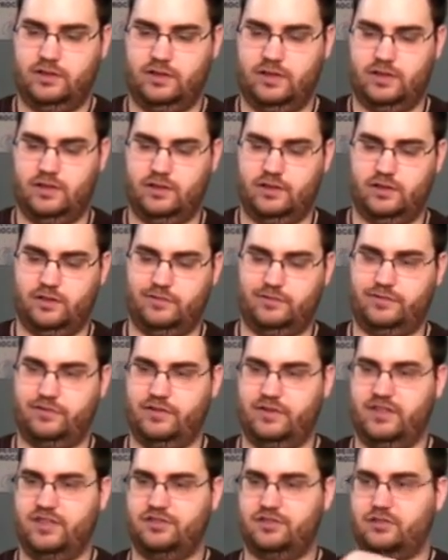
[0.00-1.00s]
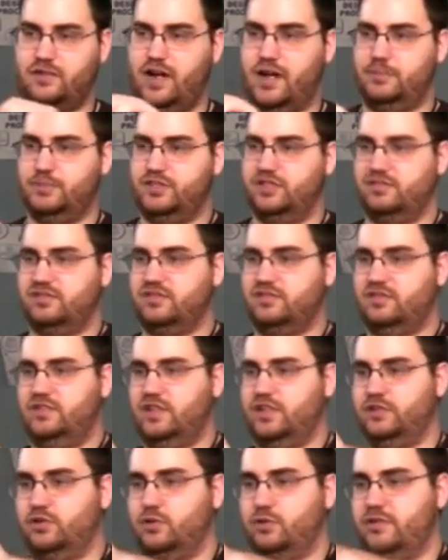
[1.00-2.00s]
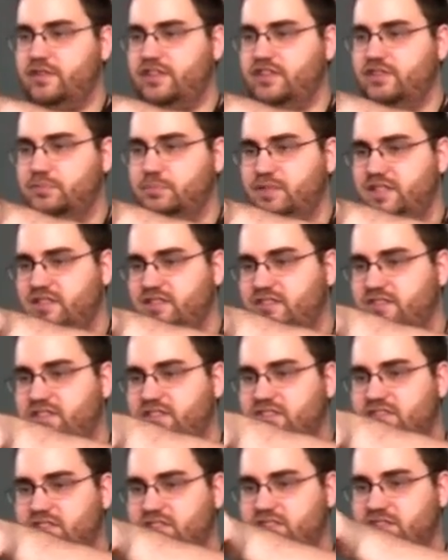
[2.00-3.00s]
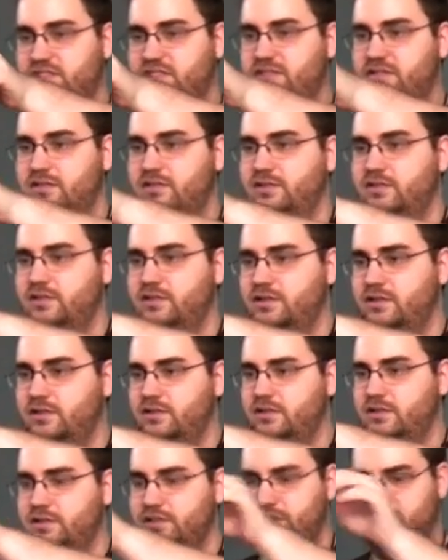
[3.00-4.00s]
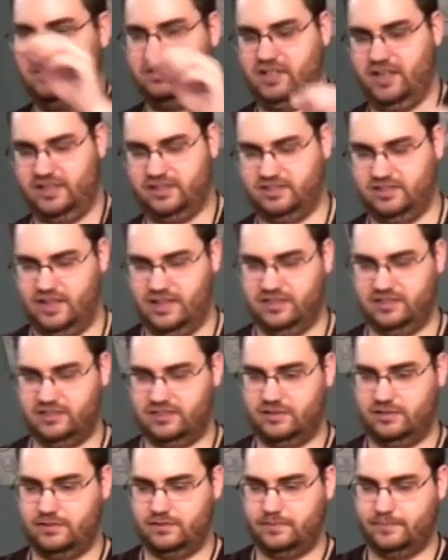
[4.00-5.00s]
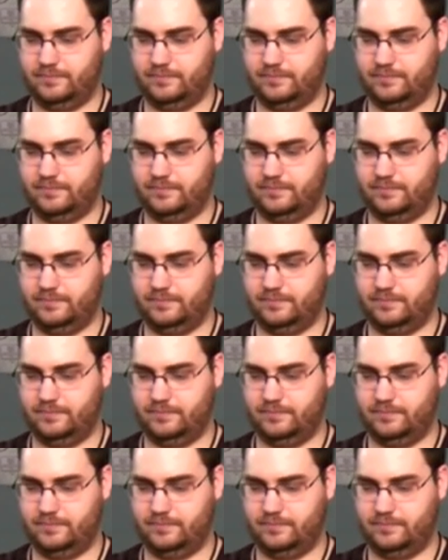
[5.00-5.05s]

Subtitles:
Now, for this trap, just ignore this piece. This is just excess.